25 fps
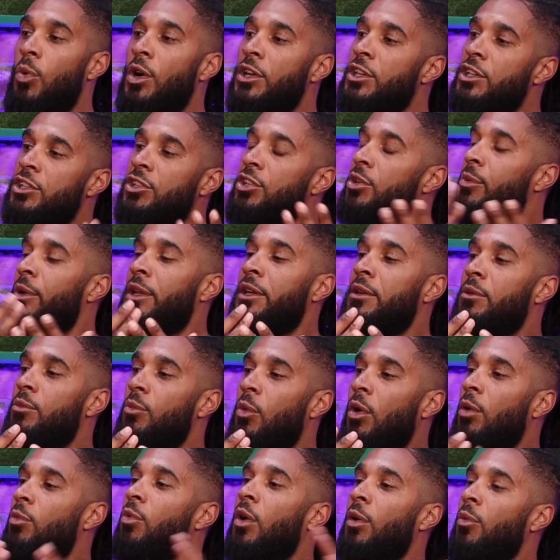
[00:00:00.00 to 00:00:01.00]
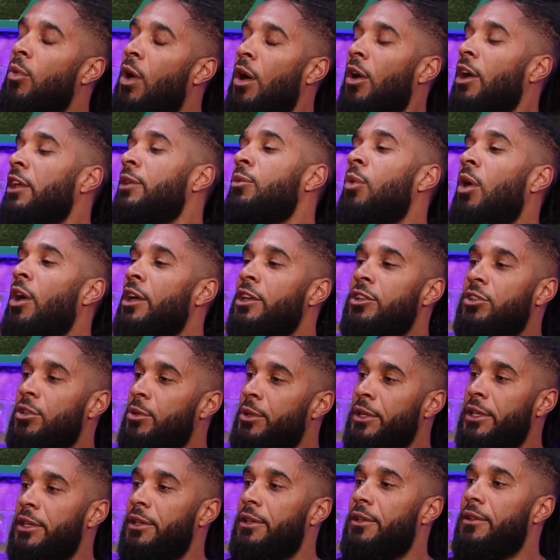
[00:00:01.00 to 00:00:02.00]
What, yeah. what are you doing? What, what, what why, are you, why are
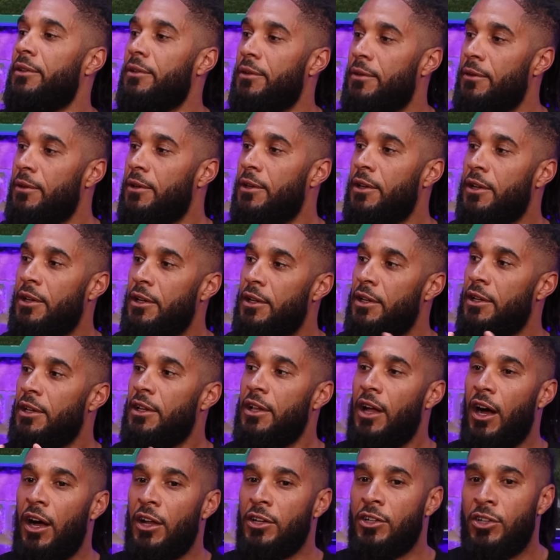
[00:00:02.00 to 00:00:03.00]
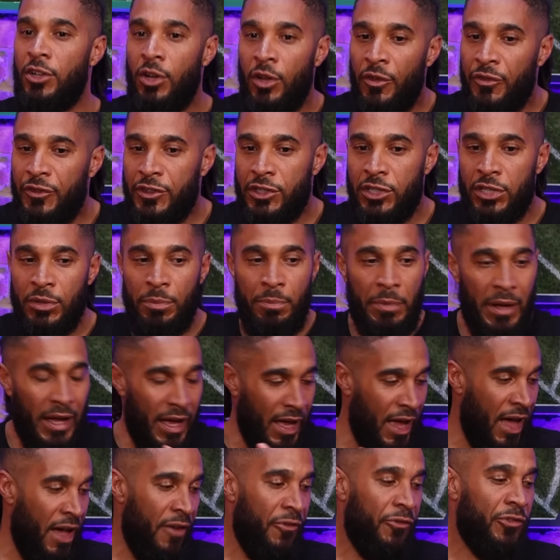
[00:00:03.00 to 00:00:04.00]
you doing it? I'd love to
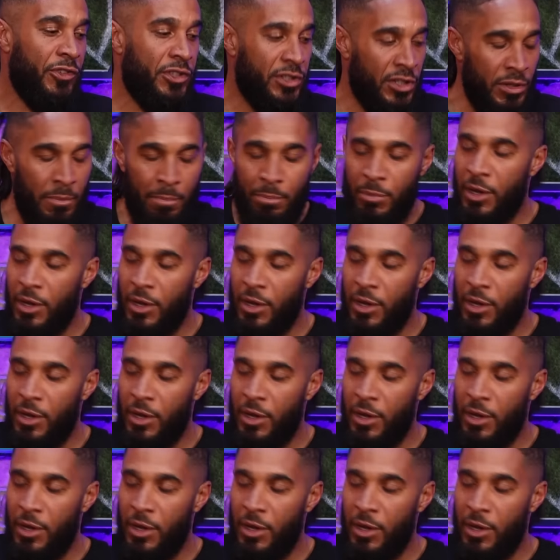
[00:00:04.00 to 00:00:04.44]
have